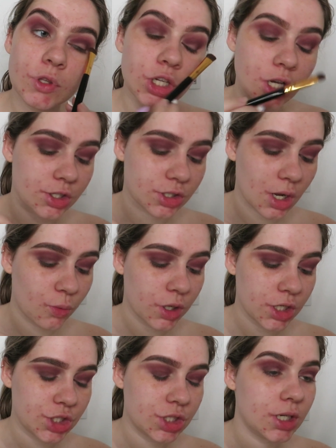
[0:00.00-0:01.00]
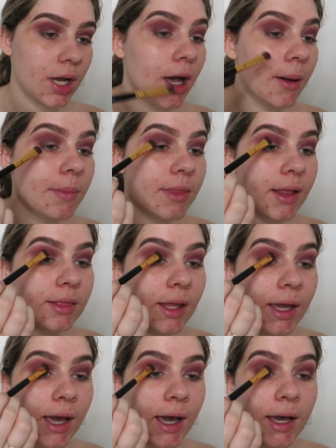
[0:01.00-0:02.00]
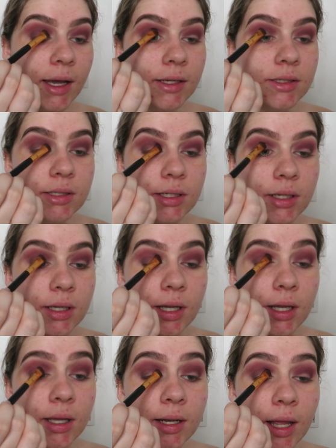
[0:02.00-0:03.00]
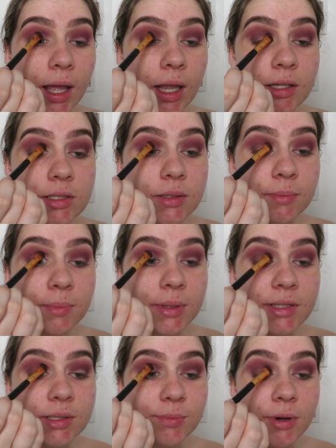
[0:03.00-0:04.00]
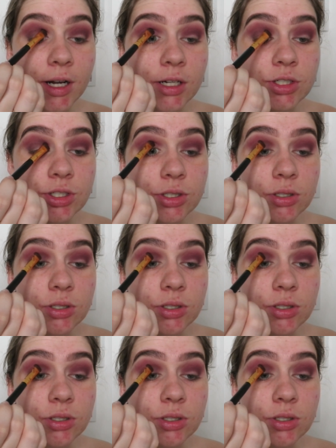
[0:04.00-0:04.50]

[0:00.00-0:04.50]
Yeah, so I wish that they had an 8-piece brush.